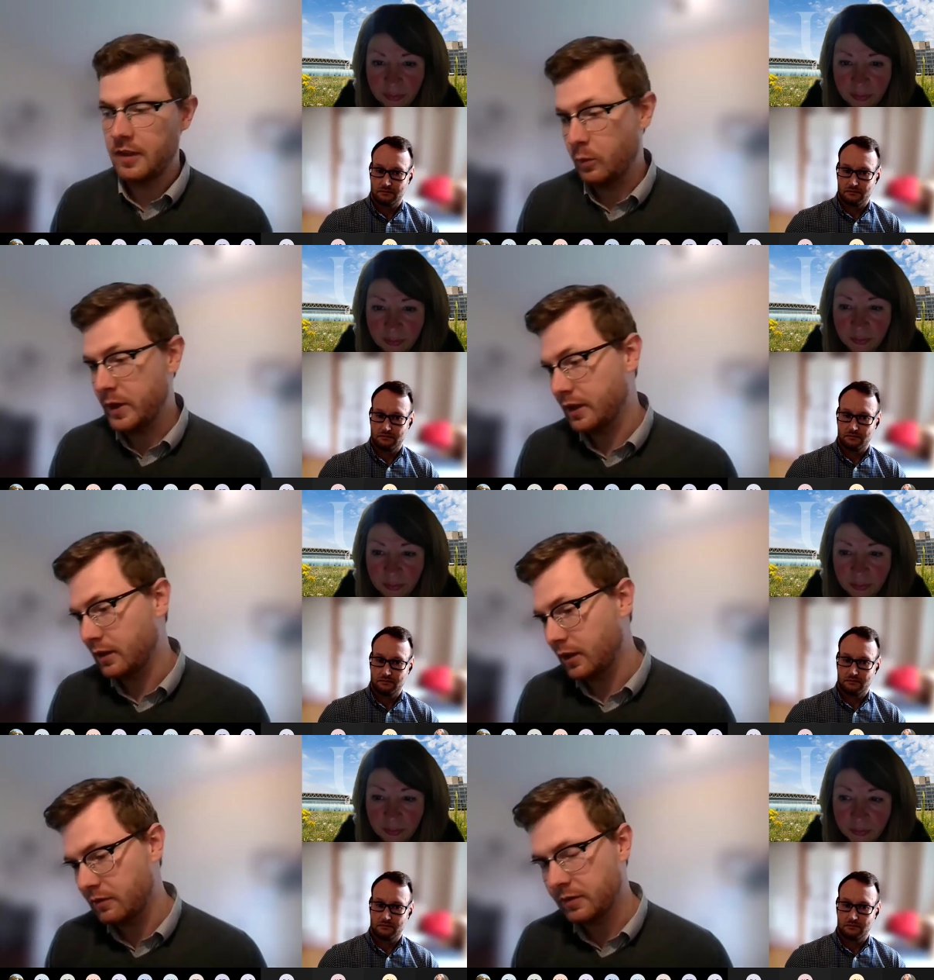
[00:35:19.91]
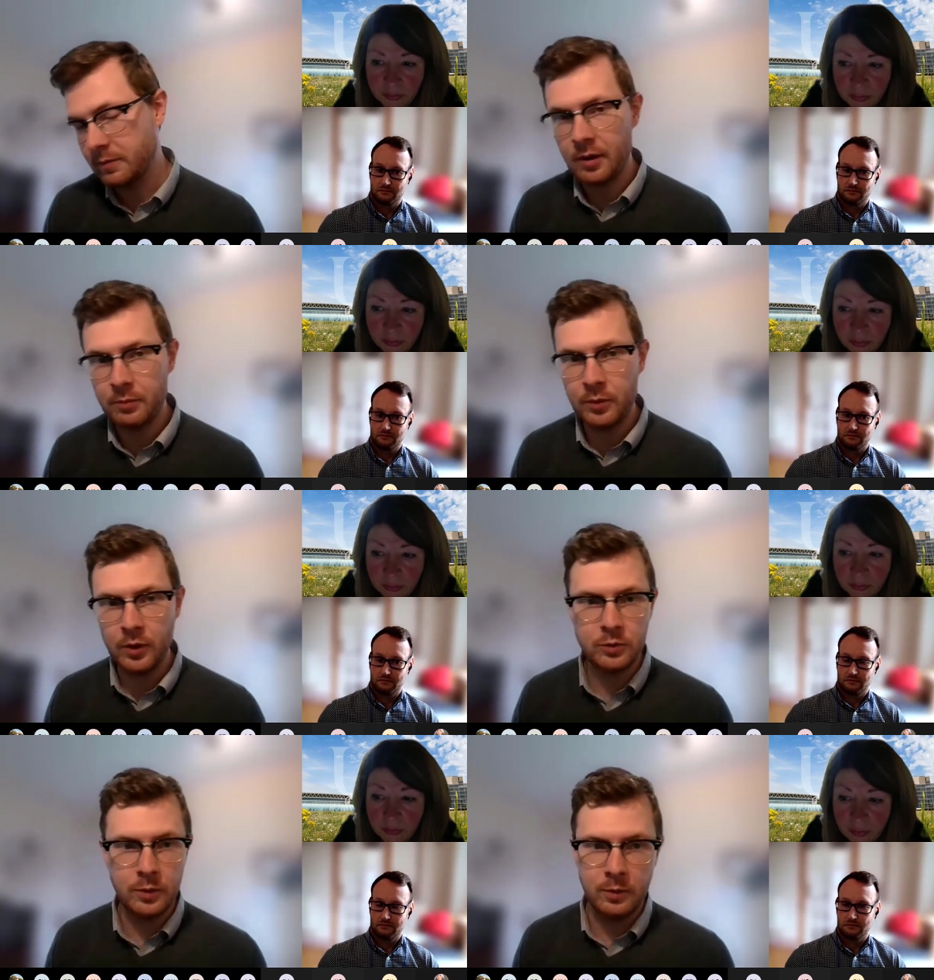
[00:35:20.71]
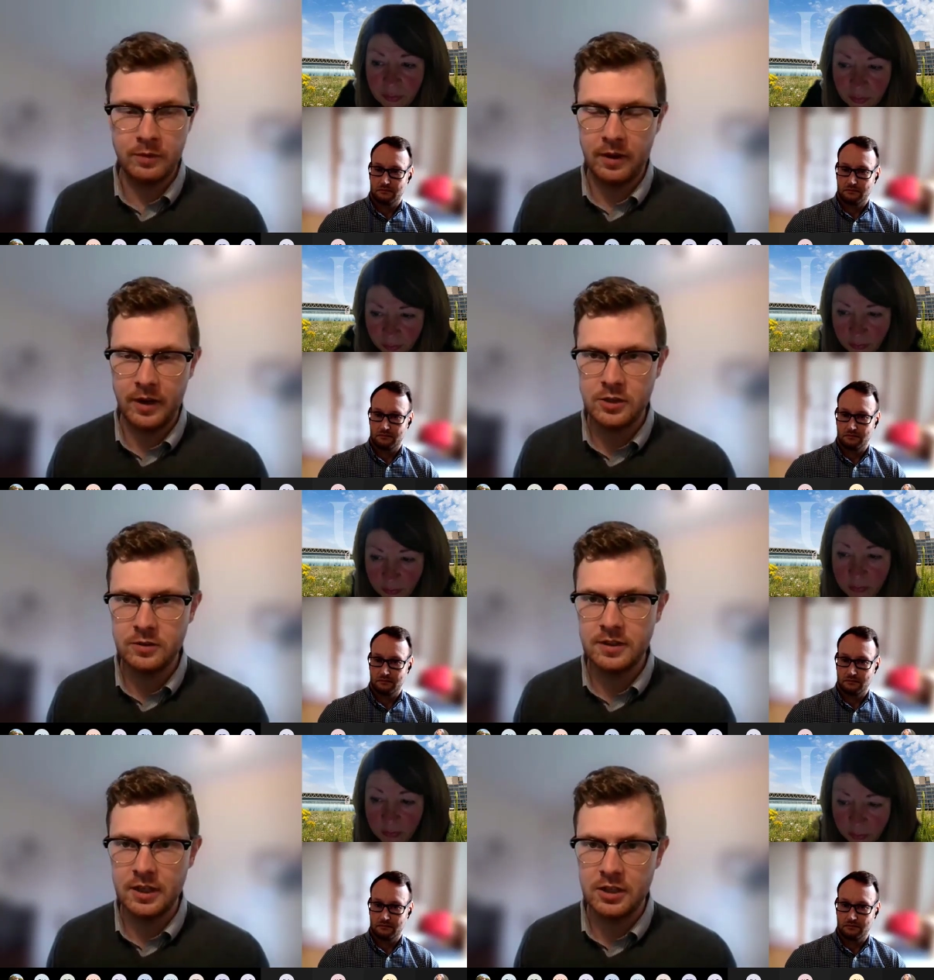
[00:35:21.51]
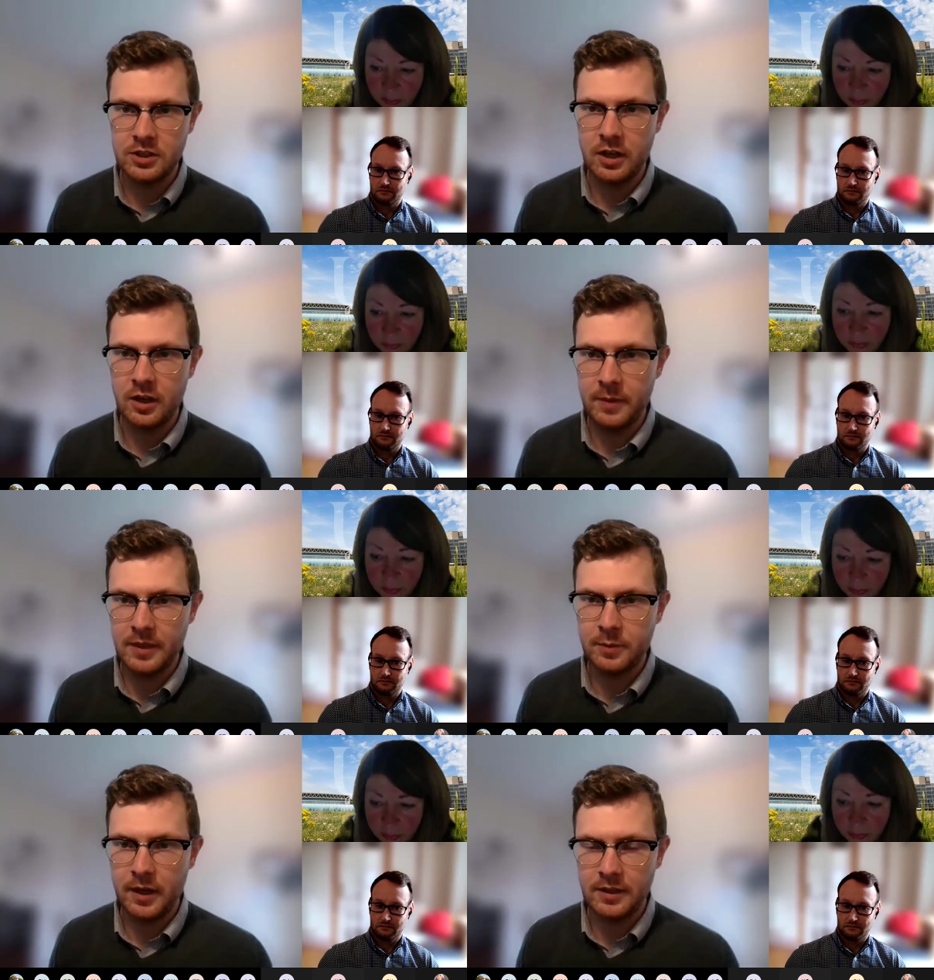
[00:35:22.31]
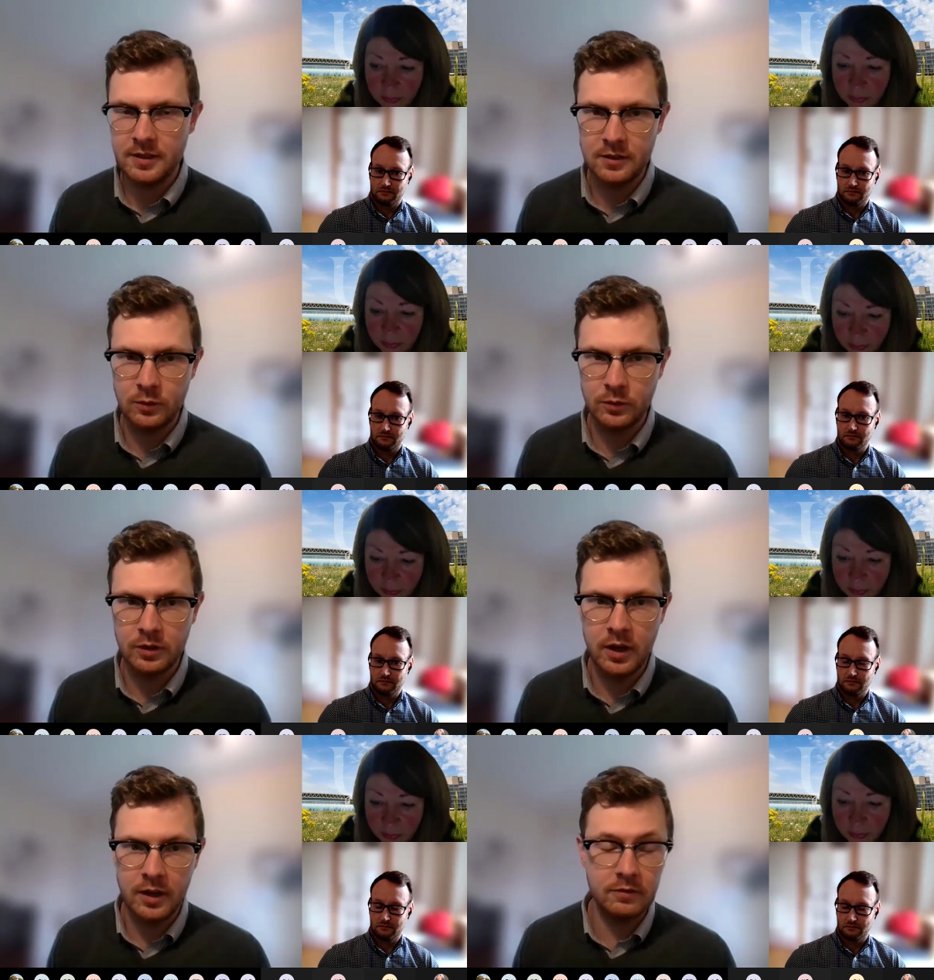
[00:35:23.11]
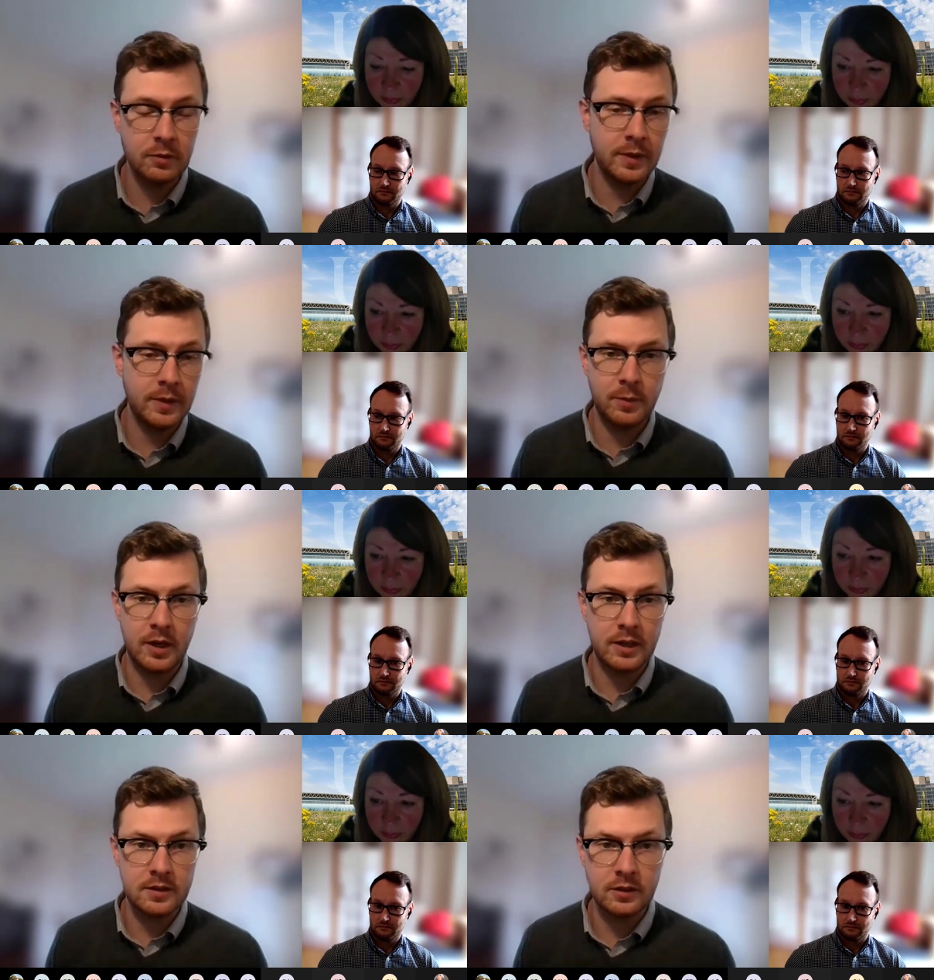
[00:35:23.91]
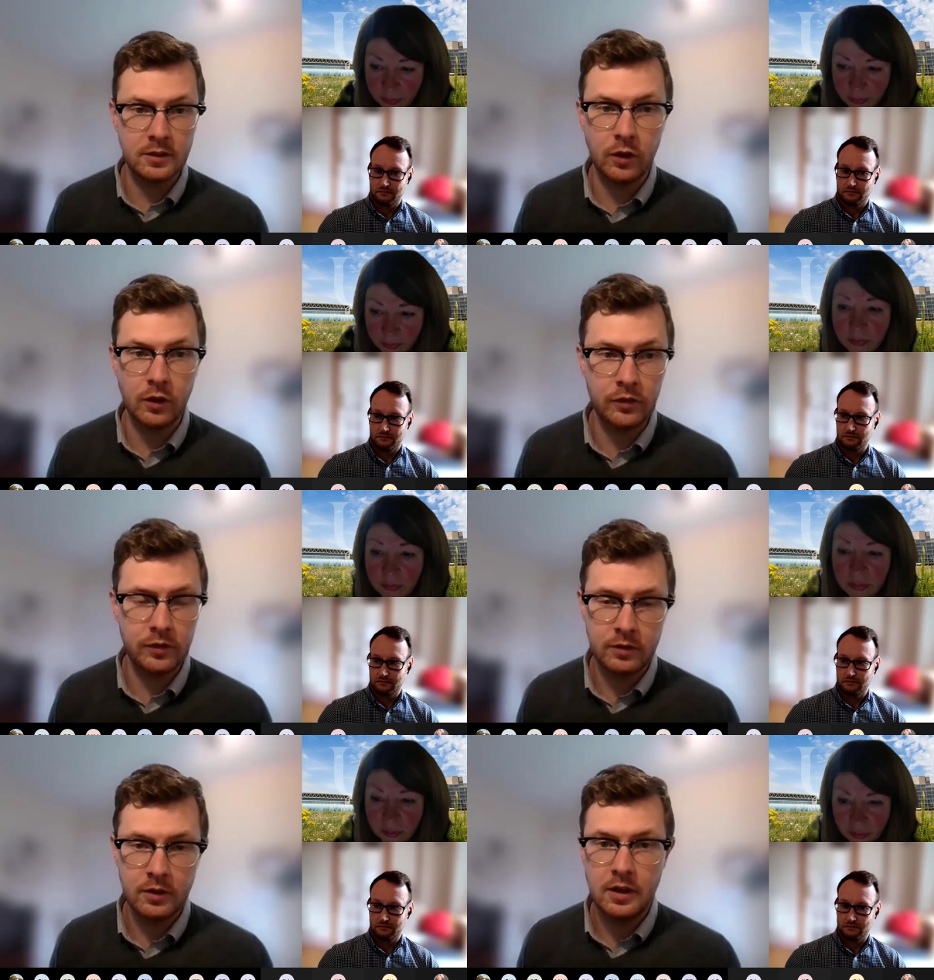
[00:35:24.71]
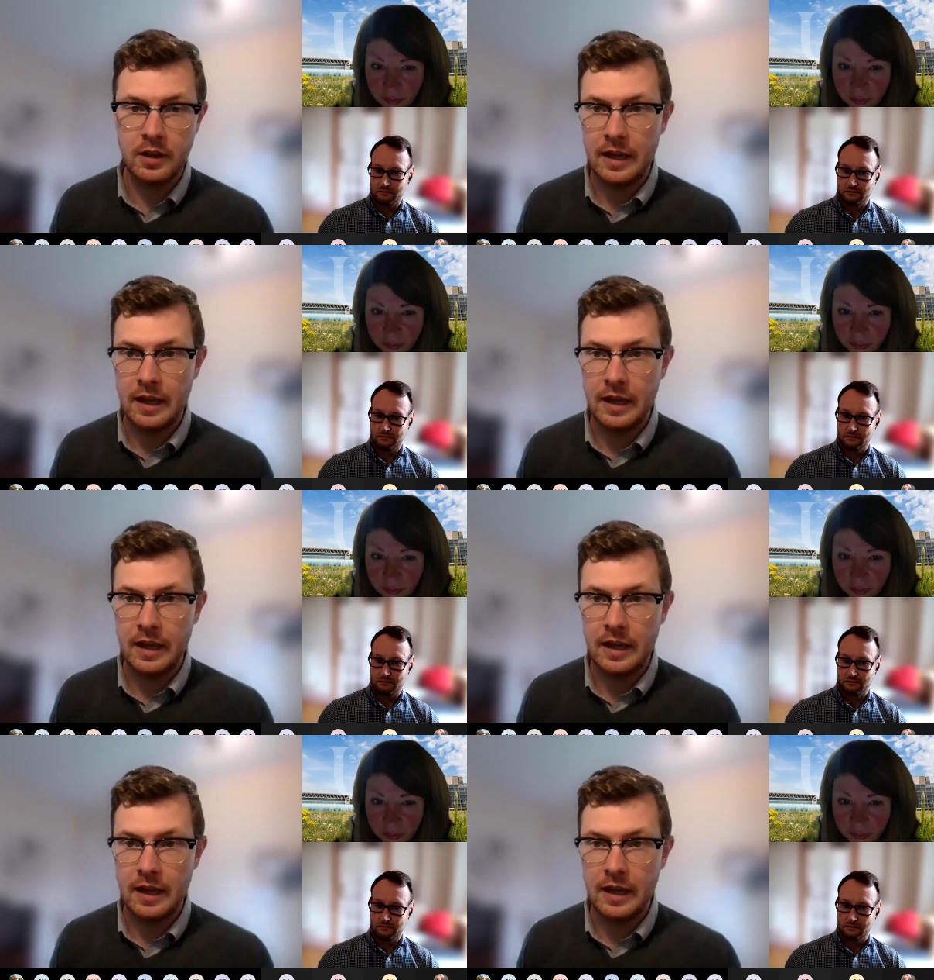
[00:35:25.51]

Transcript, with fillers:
Speaker 1: that we can learn from that approach we're, we're very interested in sharing best practice and also learning from best practice across